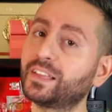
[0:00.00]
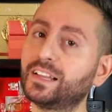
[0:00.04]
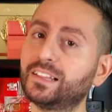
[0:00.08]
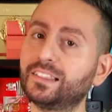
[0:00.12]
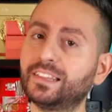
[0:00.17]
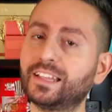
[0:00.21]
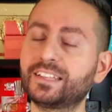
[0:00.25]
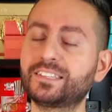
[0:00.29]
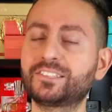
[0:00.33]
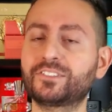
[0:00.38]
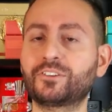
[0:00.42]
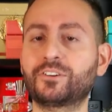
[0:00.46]

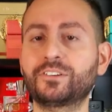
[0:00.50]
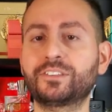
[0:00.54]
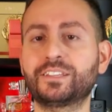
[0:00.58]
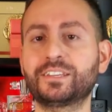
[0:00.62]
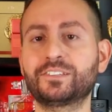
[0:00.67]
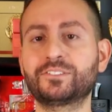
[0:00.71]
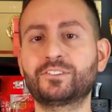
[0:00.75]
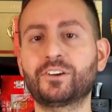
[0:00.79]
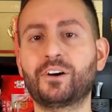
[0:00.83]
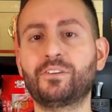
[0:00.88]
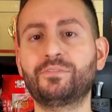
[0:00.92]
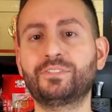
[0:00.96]
Let's start
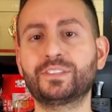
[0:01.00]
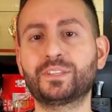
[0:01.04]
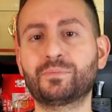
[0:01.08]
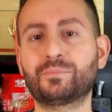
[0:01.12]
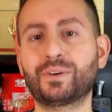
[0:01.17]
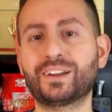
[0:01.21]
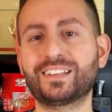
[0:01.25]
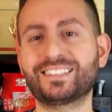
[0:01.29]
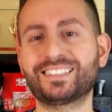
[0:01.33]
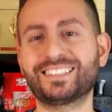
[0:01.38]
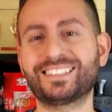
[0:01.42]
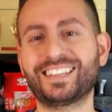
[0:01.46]
things off with the
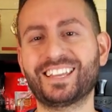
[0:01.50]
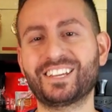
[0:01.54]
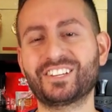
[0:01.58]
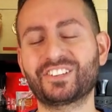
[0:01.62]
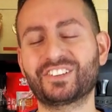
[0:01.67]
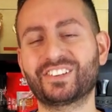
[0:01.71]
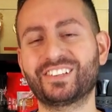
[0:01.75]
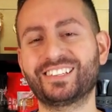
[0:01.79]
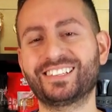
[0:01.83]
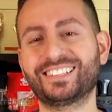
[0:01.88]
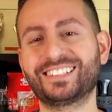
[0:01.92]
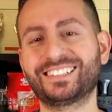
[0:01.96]

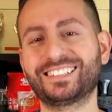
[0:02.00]
presentation.